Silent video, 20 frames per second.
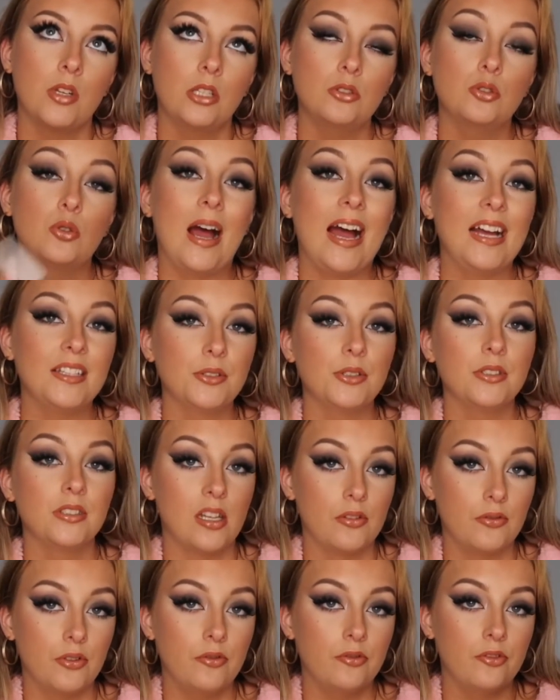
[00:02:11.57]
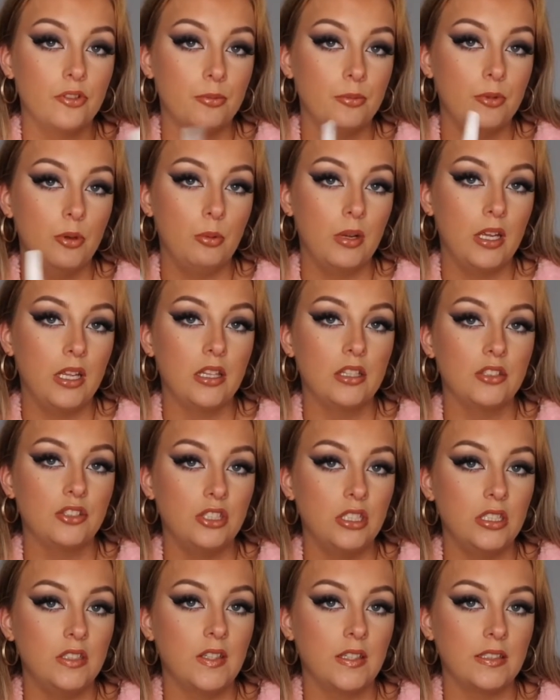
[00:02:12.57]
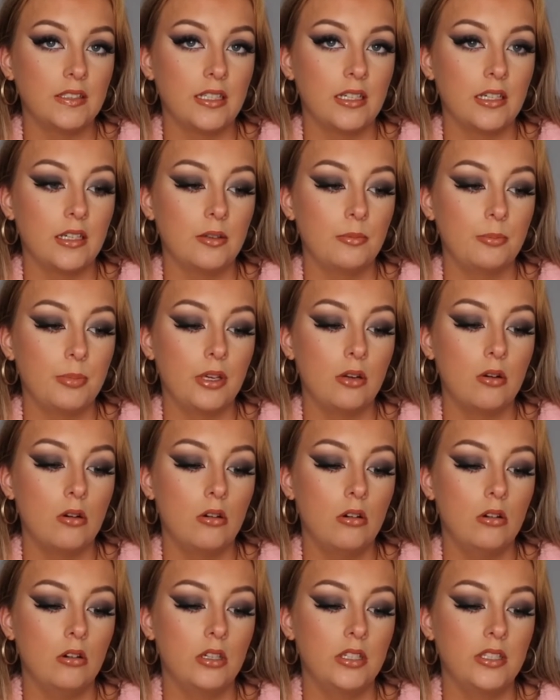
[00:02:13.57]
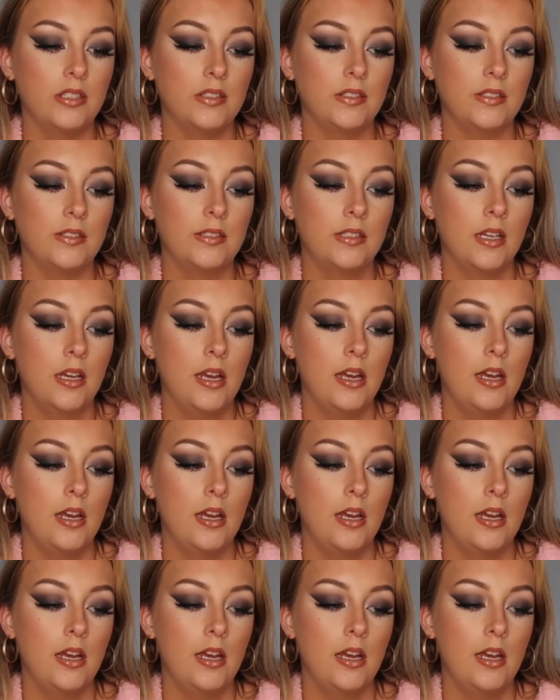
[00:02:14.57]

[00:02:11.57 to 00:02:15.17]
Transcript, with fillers: So I do it different from the way that she does it because